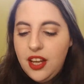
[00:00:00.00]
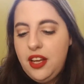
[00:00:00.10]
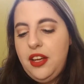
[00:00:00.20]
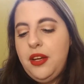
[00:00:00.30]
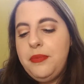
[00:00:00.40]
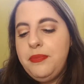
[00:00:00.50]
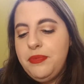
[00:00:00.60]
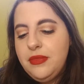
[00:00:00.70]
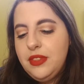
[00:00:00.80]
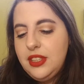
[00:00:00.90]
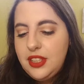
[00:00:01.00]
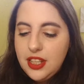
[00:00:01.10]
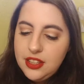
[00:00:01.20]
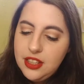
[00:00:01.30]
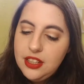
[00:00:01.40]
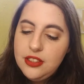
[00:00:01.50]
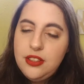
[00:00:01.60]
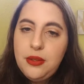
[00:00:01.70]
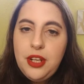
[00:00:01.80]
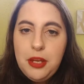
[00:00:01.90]
Um, the second thing is
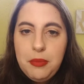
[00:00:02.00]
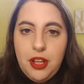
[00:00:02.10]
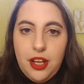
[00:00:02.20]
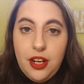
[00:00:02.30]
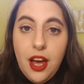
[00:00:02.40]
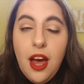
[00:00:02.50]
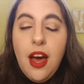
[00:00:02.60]
donate blood.